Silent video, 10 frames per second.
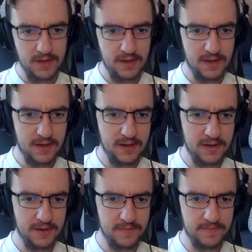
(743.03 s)

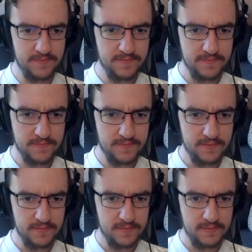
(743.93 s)
Um,
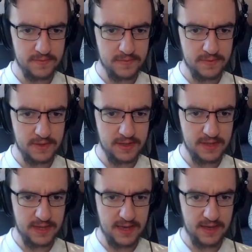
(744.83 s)
like
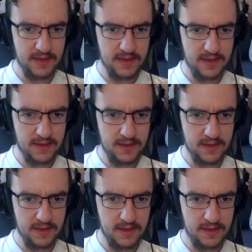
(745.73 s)
that.
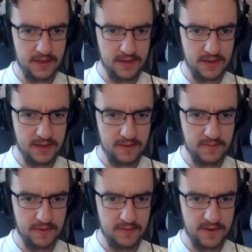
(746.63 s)
There
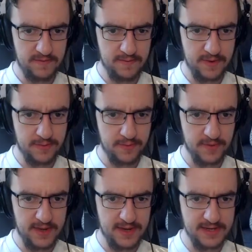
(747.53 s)
we go. We'll have about
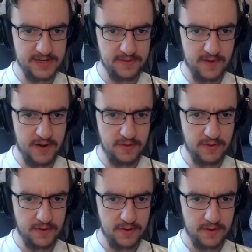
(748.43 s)
three of these in a row.
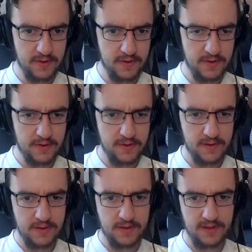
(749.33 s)

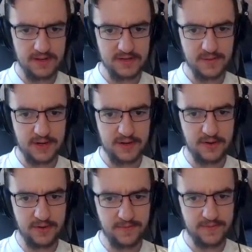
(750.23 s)
That looks pretty
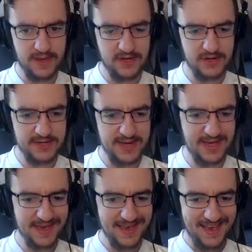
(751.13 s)
cool.
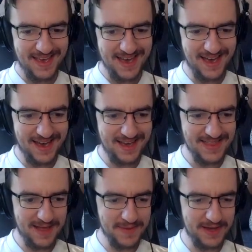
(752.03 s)
Interesting. Uh, and
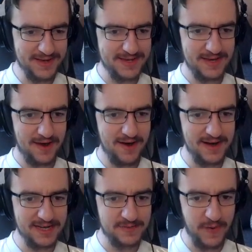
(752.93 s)
that'll be good.
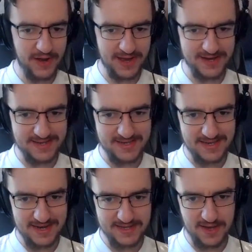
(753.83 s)
Alright, spotlights.
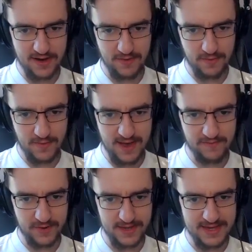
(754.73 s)
Let's go. We'll have
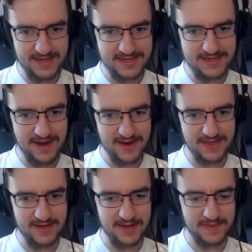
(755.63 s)
one of these
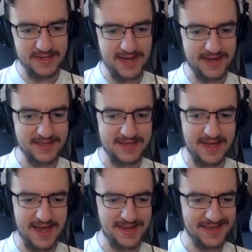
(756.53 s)
directly on top of the tank at the
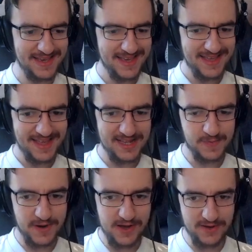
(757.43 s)
side. That's
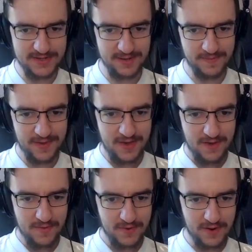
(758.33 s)
pretty awesome.
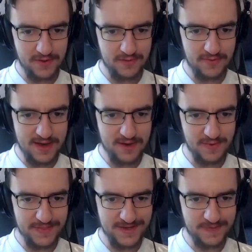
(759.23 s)
We'll go to the rear
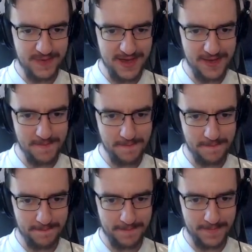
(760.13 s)
with this bit.
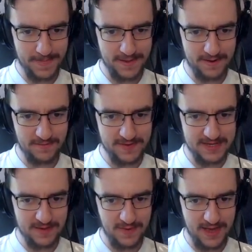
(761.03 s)
And
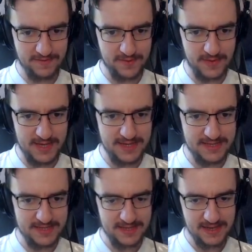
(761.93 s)
obviously we'll have two of
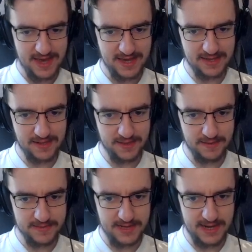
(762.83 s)
these. Angle
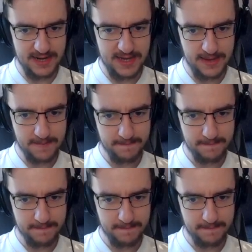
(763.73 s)
them slightly.